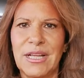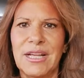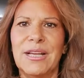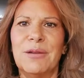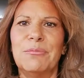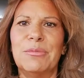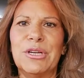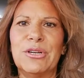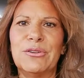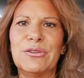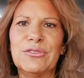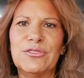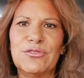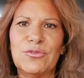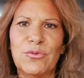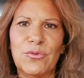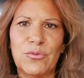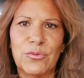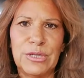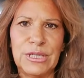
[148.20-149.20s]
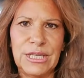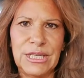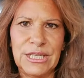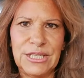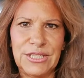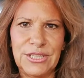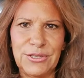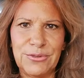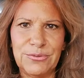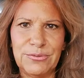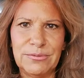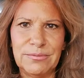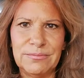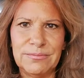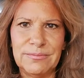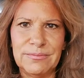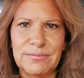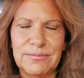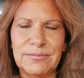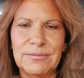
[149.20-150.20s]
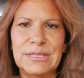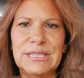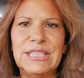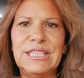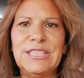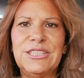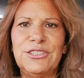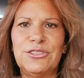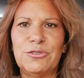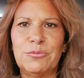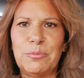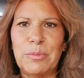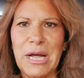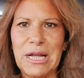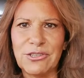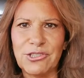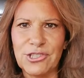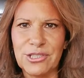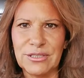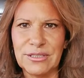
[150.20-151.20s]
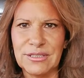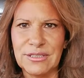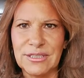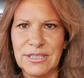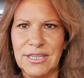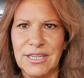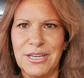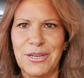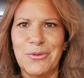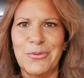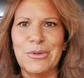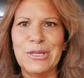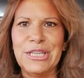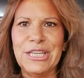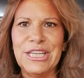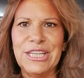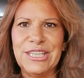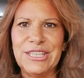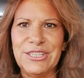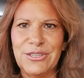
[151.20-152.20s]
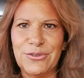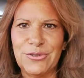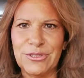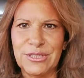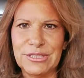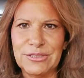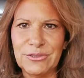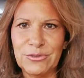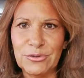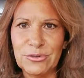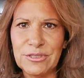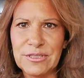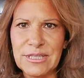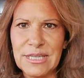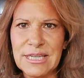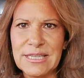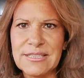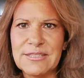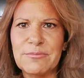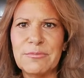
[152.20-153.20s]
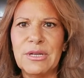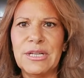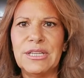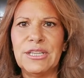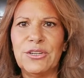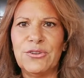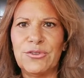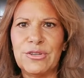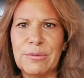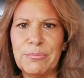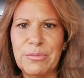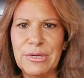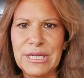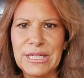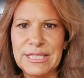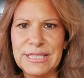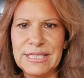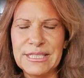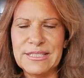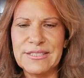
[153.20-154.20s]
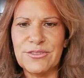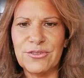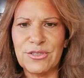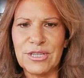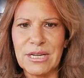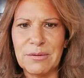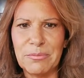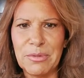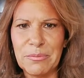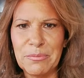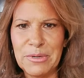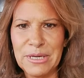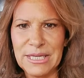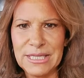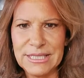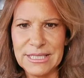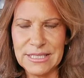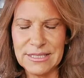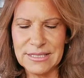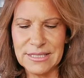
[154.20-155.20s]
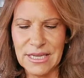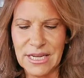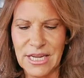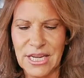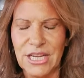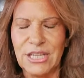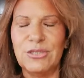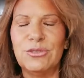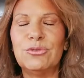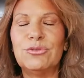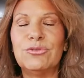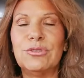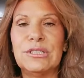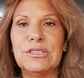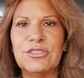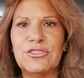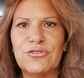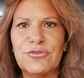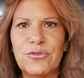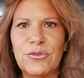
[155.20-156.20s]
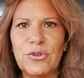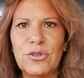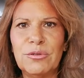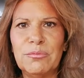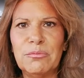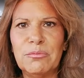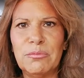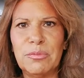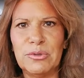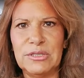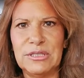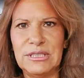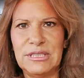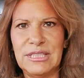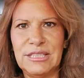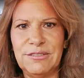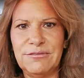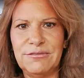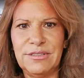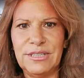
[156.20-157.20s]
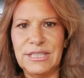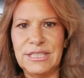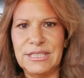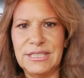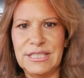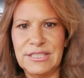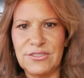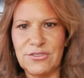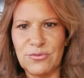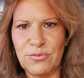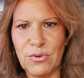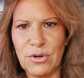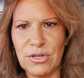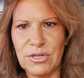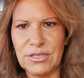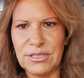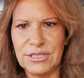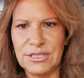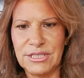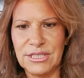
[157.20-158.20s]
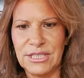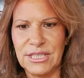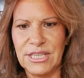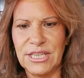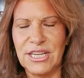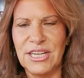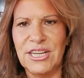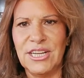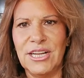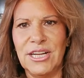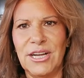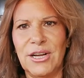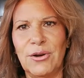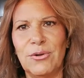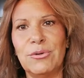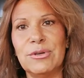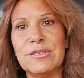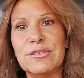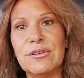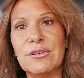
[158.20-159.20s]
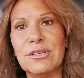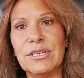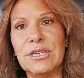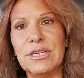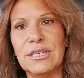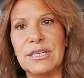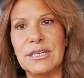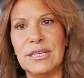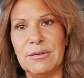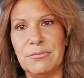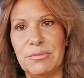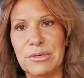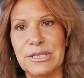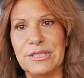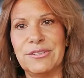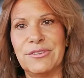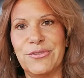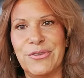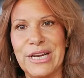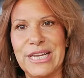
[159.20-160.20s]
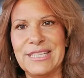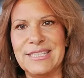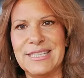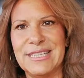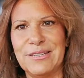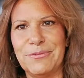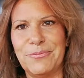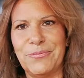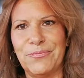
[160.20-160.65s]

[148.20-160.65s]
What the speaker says: Because we need you, we need your passion, we need your enthusiasm and your abilities, your capabilities to transform positively this world who is going a bit crazy.